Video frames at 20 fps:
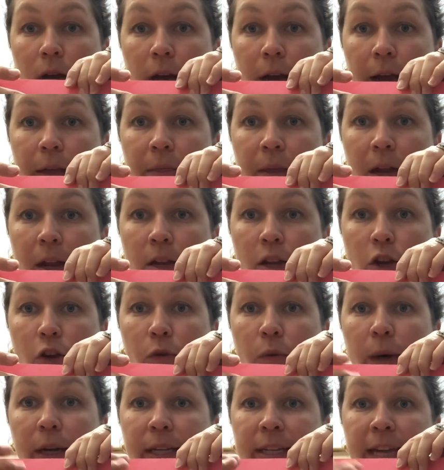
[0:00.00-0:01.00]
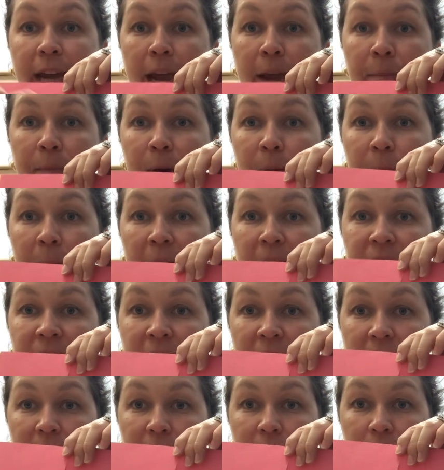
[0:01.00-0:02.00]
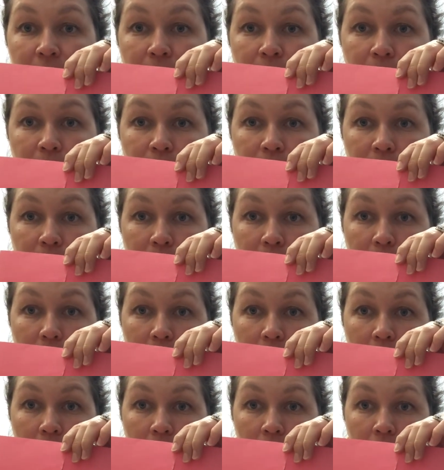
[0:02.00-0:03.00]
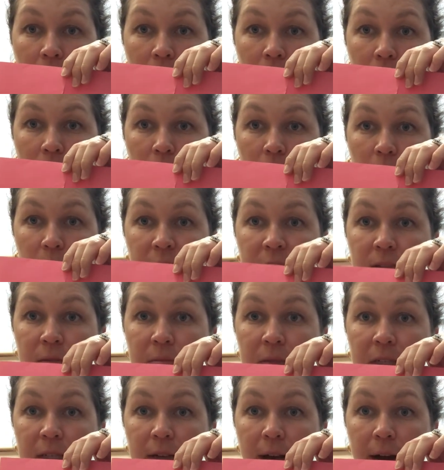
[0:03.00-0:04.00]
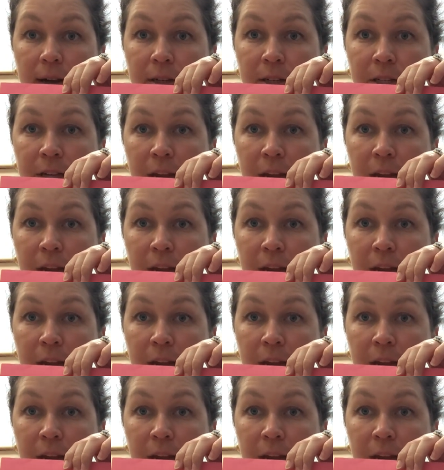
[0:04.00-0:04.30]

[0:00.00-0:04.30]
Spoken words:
And then you tape it back together with some Scotch